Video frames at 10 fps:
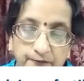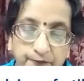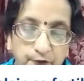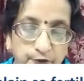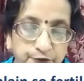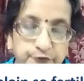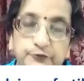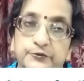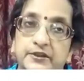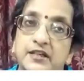flow
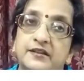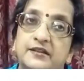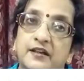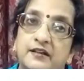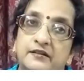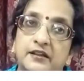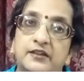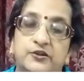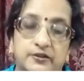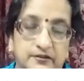through this
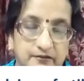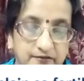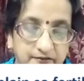region.